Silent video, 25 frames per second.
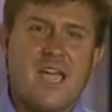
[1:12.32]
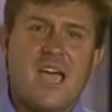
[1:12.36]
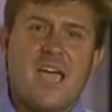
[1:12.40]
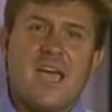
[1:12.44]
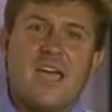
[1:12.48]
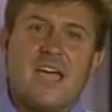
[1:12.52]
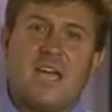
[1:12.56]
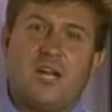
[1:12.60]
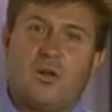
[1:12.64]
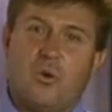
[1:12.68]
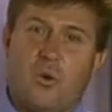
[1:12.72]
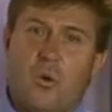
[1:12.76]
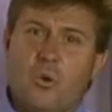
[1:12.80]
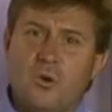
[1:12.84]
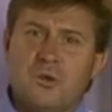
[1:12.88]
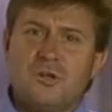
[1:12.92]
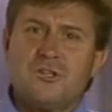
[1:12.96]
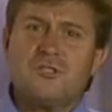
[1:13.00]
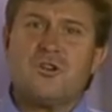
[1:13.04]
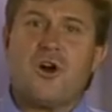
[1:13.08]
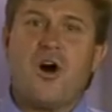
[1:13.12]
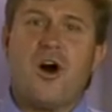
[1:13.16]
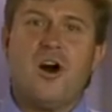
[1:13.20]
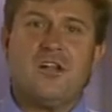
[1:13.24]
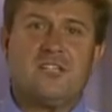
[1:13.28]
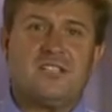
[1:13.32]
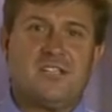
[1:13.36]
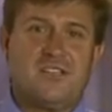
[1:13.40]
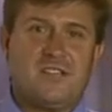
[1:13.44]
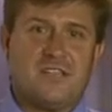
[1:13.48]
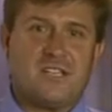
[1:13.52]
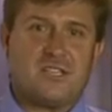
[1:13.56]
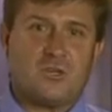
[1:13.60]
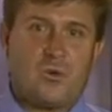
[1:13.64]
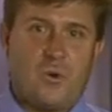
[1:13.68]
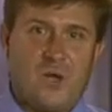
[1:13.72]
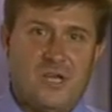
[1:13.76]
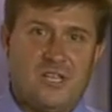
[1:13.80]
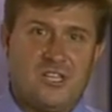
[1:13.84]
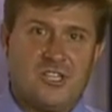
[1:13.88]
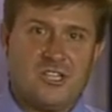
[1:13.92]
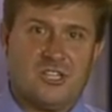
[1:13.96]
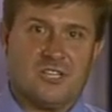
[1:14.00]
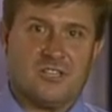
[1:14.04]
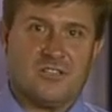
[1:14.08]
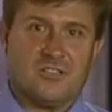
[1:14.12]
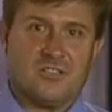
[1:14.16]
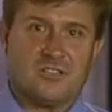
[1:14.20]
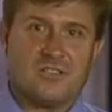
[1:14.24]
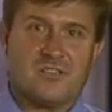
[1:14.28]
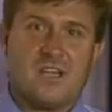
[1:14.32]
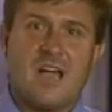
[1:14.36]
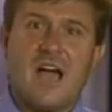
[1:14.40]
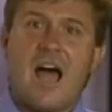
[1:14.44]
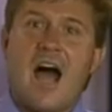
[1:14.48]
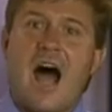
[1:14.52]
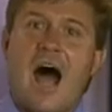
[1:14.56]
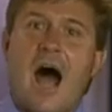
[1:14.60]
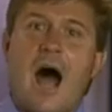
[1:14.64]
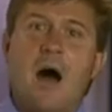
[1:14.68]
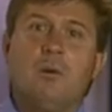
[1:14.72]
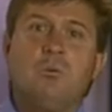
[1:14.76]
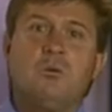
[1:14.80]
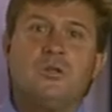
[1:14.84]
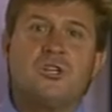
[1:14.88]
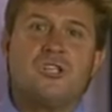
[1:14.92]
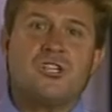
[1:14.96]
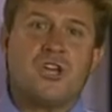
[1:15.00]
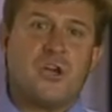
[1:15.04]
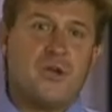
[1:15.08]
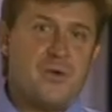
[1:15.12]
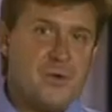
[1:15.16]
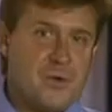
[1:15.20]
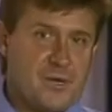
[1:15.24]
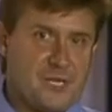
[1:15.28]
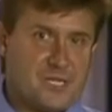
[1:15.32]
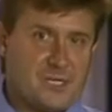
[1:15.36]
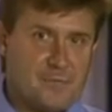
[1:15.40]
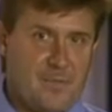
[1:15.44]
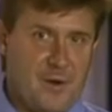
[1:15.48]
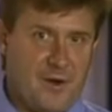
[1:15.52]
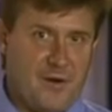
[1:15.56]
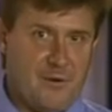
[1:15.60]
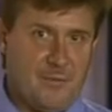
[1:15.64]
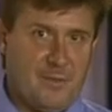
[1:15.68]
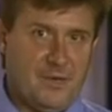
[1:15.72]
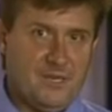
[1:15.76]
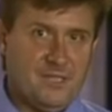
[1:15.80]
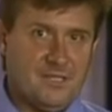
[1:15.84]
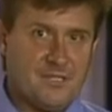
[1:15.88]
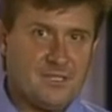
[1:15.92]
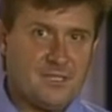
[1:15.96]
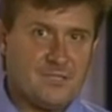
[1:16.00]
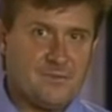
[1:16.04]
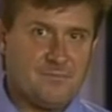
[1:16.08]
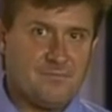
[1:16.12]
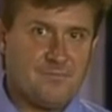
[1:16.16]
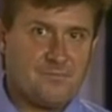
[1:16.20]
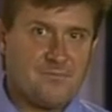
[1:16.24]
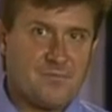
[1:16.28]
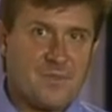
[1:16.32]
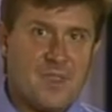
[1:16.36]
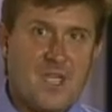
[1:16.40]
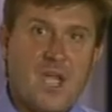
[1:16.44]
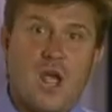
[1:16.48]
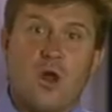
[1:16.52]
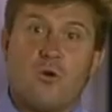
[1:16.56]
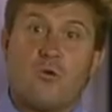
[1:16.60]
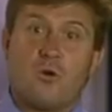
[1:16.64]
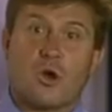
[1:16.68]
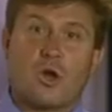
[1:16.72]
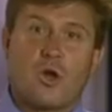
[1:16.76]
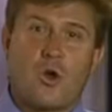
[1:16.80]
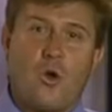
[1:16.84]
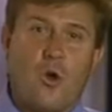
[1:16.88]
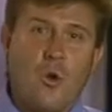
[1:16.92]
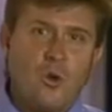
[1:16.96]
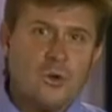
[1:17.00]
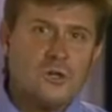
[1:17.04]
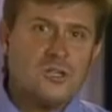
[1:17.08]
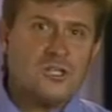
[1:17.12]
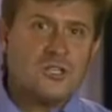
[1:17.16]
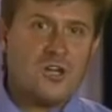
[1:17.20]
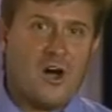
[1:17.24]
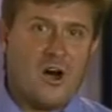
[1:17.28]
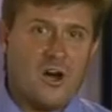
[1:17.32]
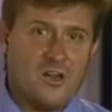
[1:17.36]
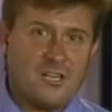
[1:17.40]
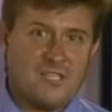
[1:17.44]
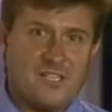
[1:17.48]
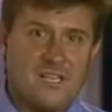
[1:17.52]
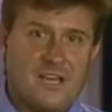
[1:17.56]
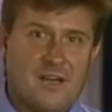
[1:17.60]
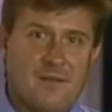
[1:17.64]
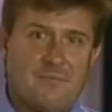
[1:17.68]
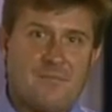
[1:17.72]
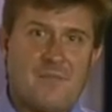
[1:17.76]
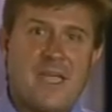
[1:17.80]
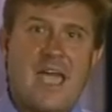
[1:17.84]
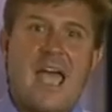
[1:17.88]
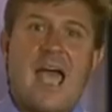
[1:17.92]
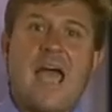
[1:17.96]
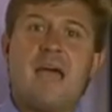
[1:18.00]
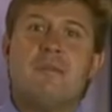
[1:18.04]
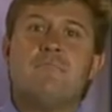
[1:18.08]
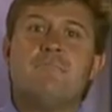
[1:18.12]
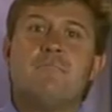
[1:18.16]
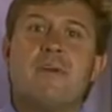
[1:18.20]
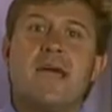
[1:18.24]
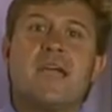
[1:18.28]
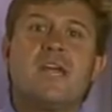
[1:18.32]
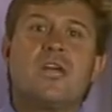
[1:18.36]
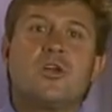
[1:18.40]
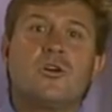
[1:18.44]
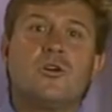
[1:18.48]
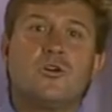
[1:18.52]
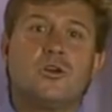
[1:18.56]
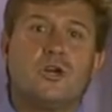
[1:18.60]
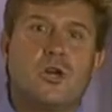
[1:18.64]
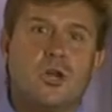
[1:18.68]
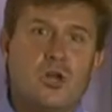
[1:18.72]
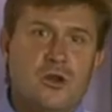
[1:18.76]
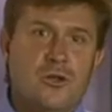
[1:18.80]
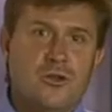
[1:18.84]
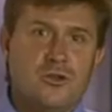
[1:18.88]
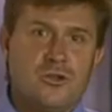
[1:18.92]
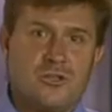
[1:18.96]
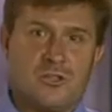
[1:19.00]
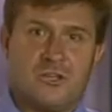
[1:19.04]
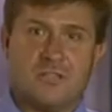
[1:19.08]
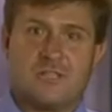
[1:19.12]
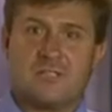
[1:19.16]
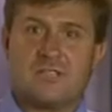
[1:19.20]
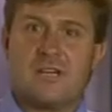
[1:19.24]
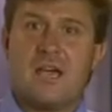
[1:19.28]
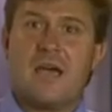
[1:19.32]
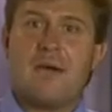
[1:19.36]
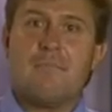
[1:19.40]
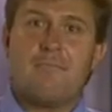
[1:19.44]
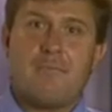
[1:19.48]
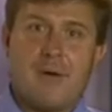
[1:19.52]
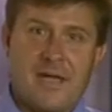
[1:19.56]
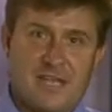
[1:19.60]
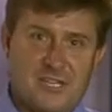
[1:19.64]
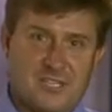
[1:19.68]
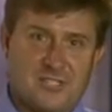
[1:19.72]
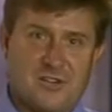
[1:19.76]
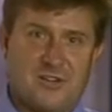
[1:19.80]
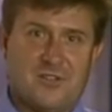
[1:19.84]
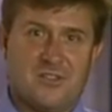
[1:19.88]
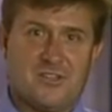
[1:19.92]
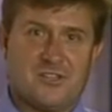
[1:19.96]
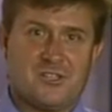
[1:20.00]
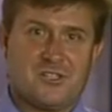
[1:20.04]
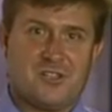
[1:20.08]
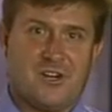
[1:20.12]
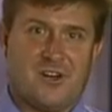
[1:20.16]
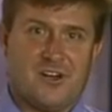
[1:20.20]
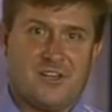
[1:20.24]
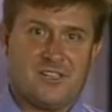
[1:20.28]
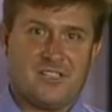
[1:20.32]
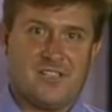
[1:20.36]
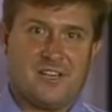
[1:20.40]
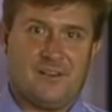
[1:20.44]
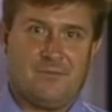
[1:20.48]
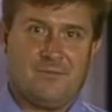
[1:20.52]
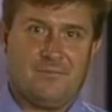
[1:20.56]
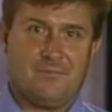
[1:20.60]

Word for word: In order to answer these questions, I will show you experiments, record data, and make conclusions based on this data.